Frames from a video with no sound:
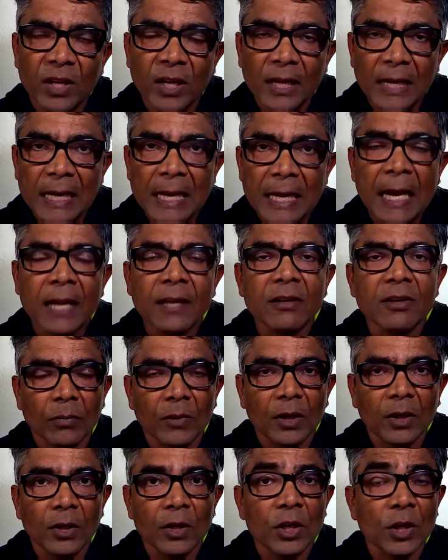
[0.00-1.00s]
and
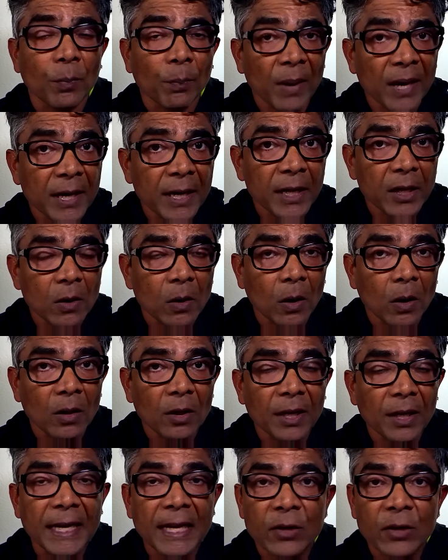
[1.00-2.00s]
depending on
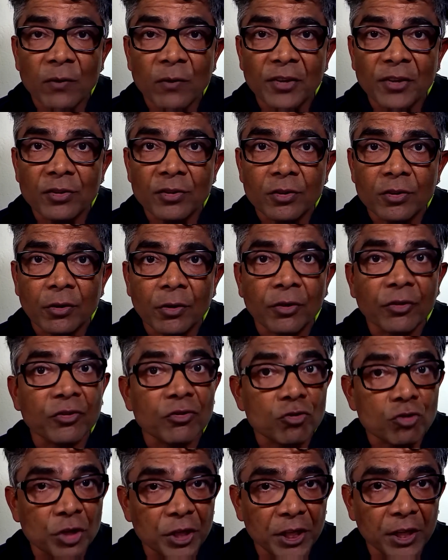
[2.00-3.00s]
investors'
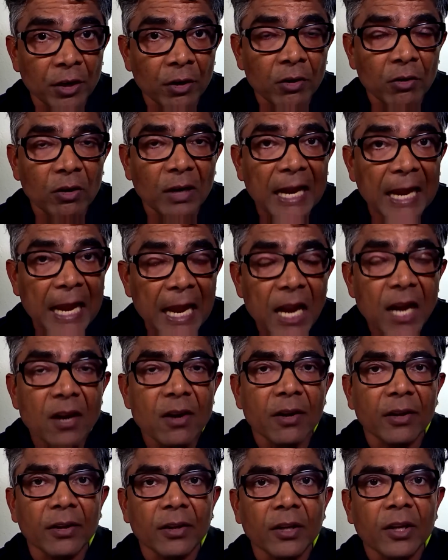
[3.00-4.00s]
tier and
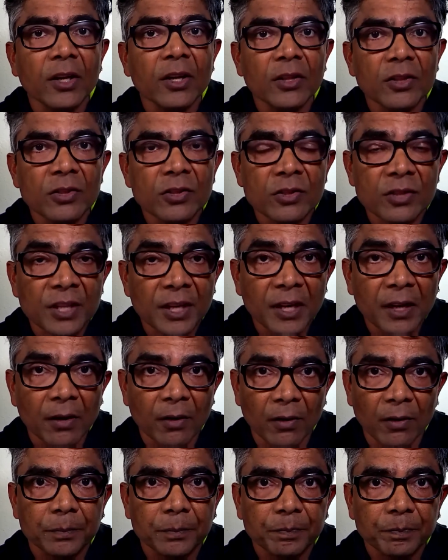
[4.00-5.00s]
their
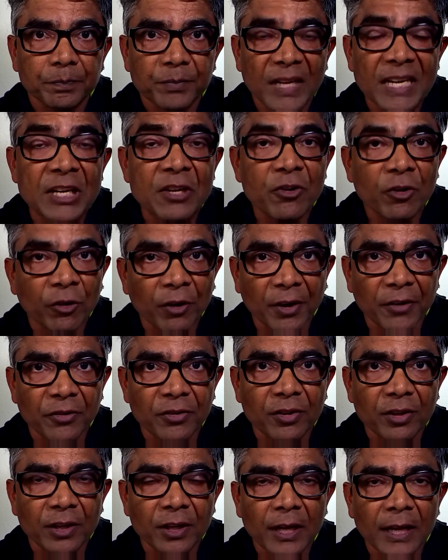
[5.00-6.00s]
interest
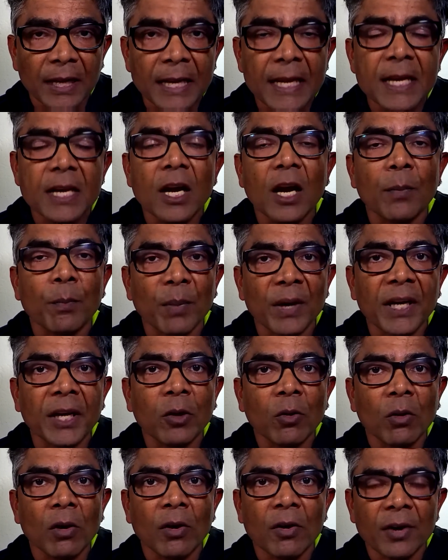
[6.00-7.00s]
in a
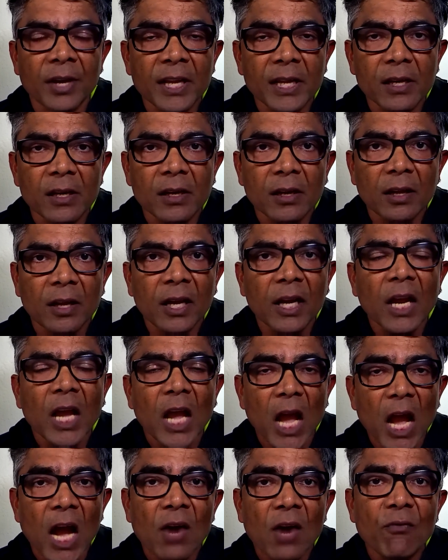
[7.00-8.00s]
particular deal,
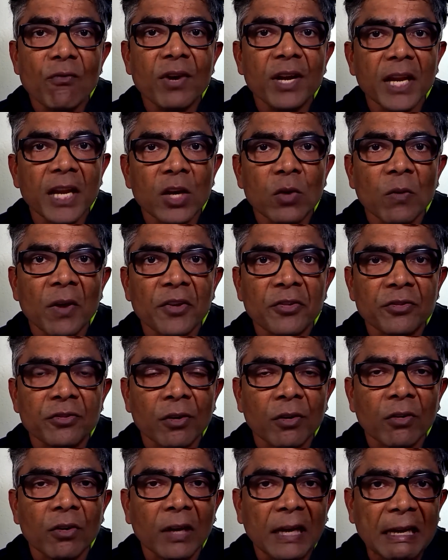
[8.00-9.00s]
every investor
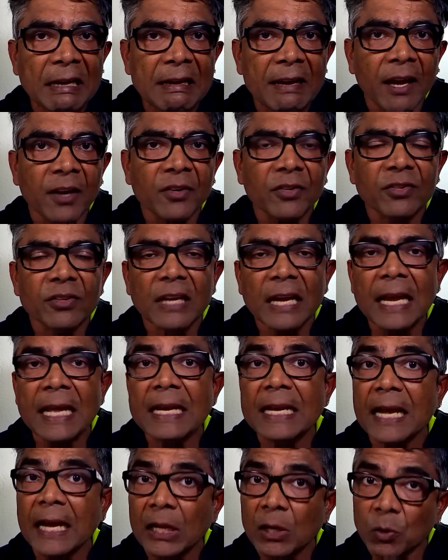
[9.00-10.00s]
gets an
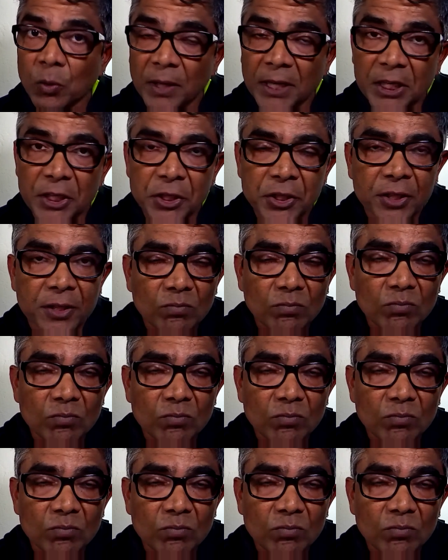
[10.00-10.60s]
allocation.